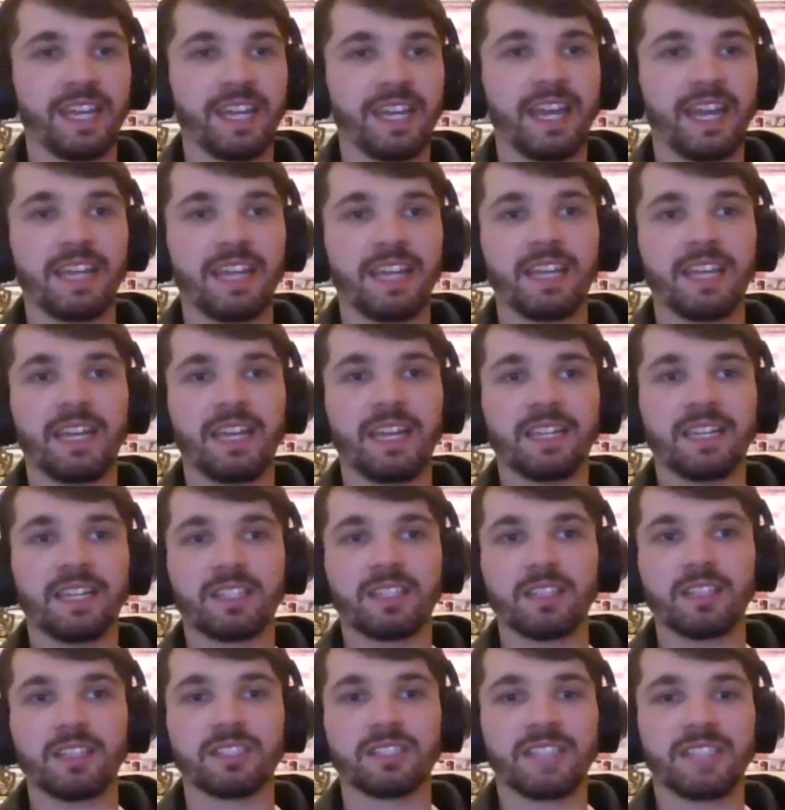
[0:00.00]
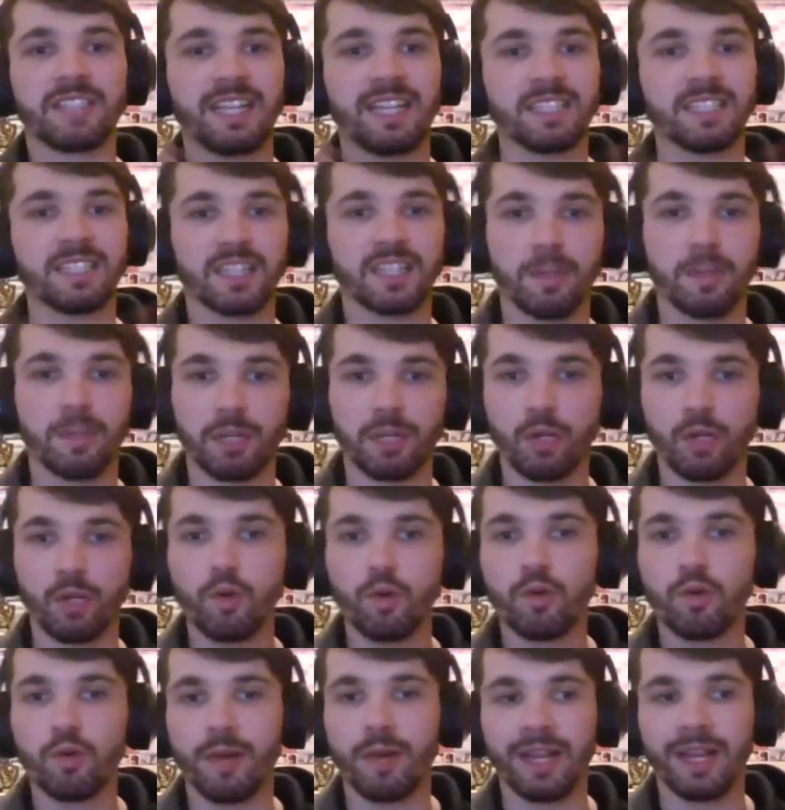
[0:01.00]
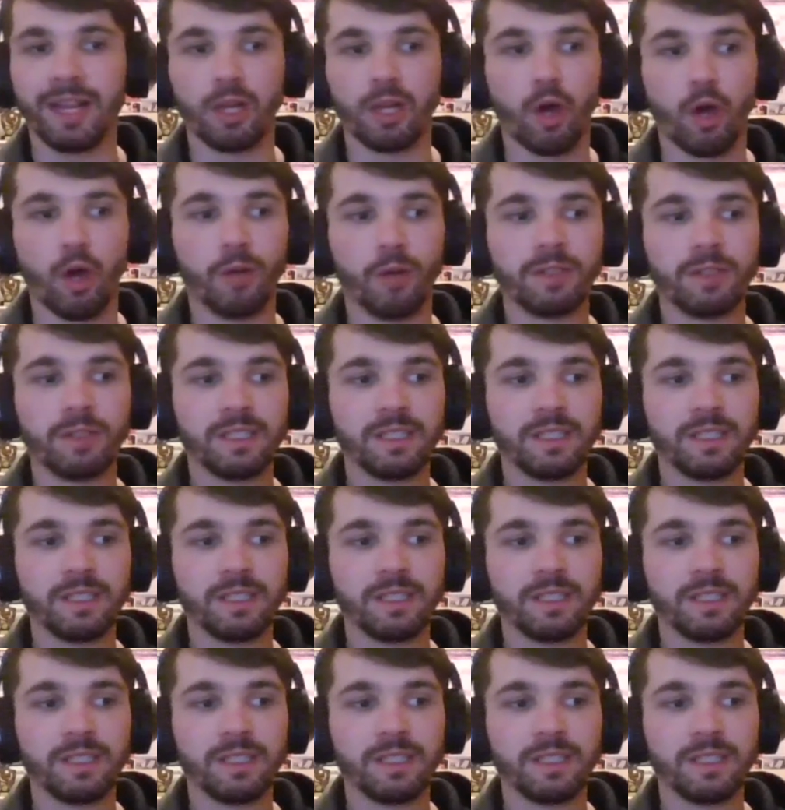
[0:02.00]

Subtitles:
it does tend to come and go quite a lot.